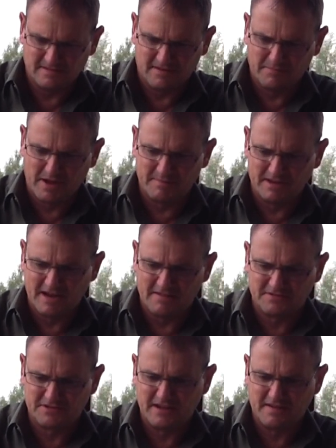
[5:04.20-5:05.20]
I've maybe
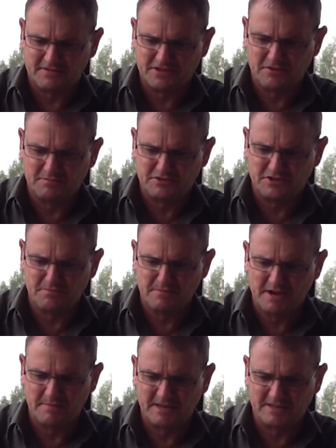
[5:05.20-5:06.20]
left 2
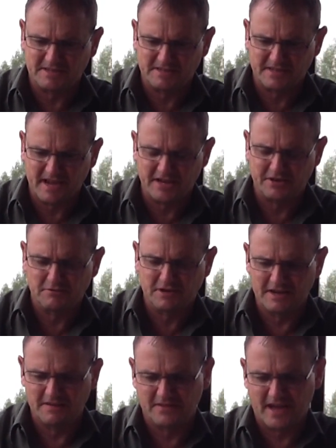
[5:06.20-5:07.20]
millimeters there. You don't
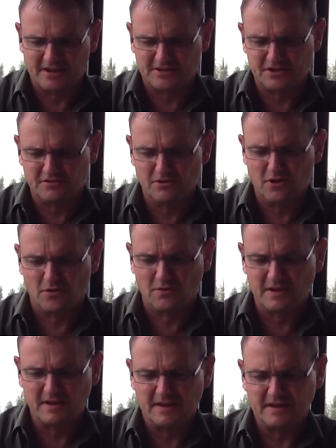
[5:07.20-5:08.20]
want to leave that too long
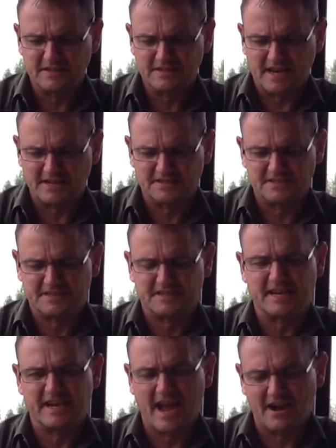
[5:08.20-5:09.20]
because that's going to
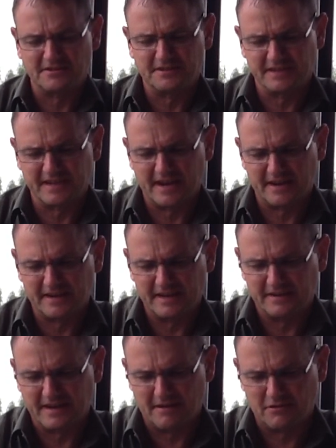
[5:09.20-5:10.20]
stick out and it
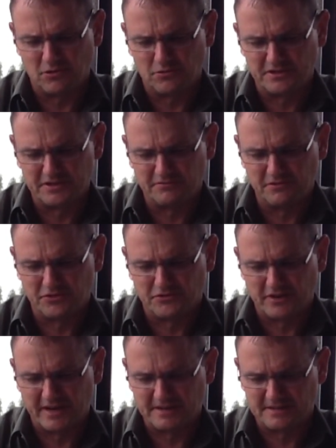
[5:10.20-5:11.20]
get caught in the rod
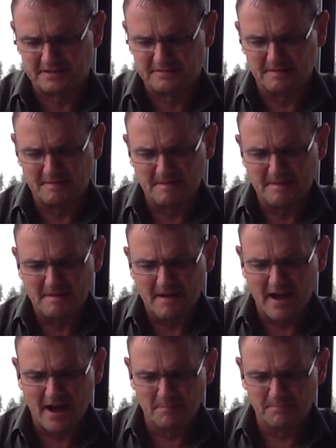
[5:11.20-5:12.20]
rings.
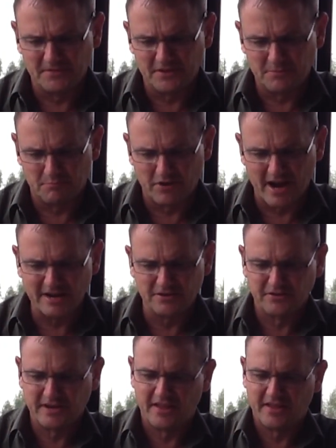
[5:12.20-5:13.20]
The braid,
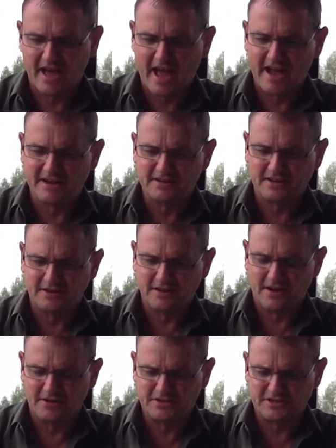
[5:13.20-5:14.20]
on the other hand,
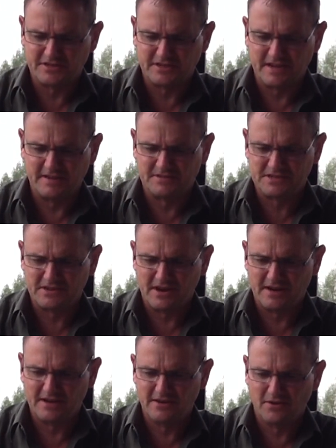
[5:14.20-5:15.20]
I'll just leave
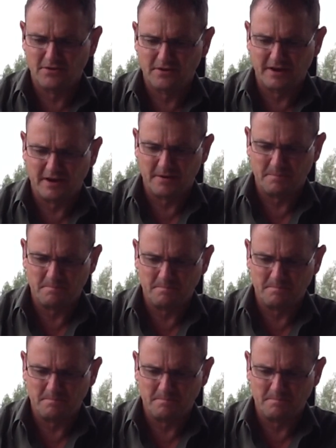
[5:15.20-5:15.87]
slightly longer.